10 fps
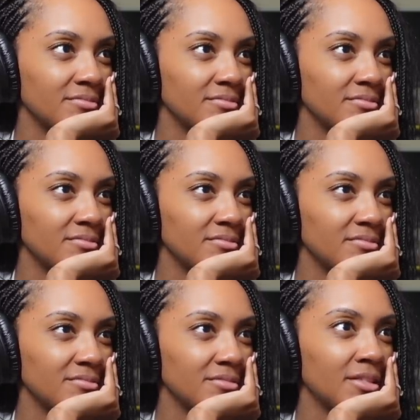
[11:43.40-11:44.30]

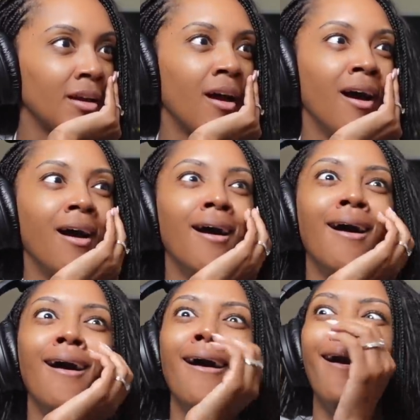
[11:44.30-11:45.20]
No one is speaking in this clip.